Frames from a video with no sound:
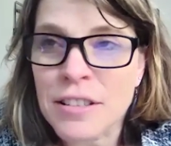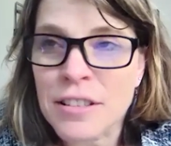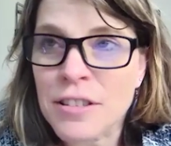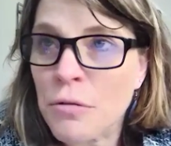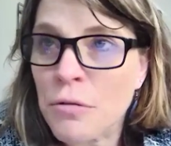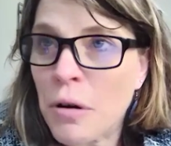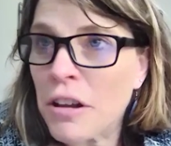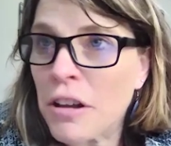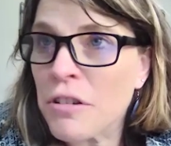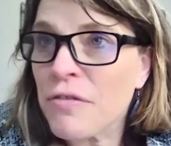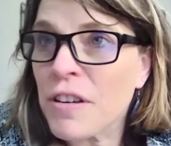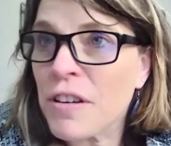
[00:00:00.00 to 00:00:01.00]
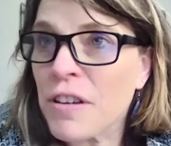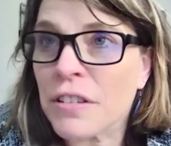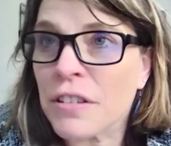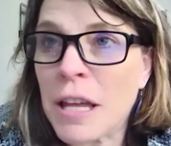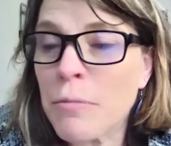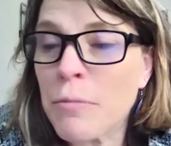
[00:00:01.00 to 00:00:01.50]
Just know how you feel.
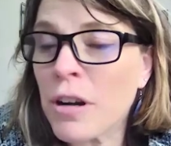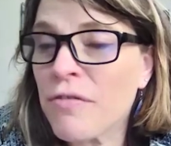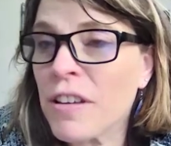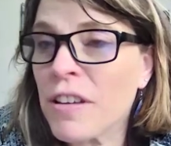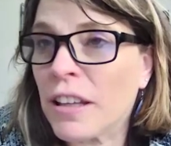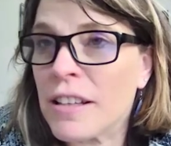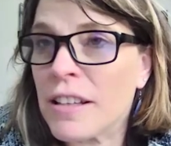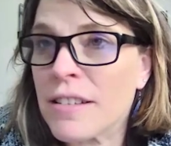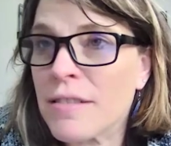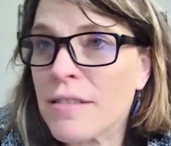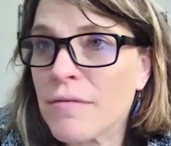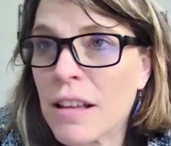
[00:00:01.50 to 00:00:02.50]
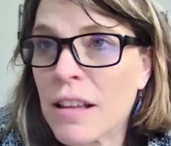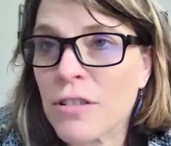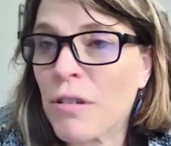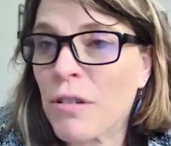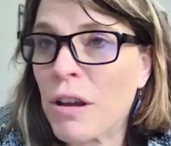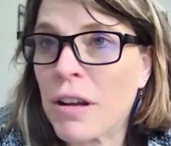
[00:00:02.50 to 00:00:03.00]
Name one of the feelings. That's
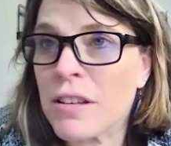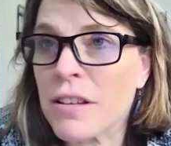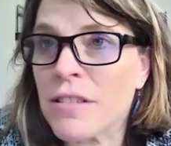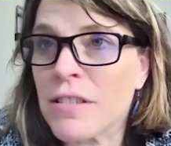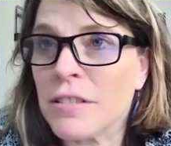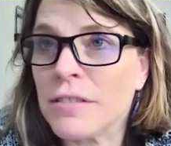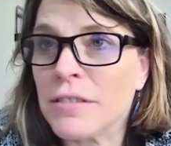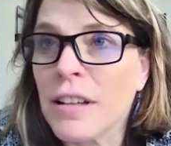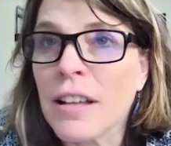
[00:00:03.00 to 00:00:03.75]
a great way to start.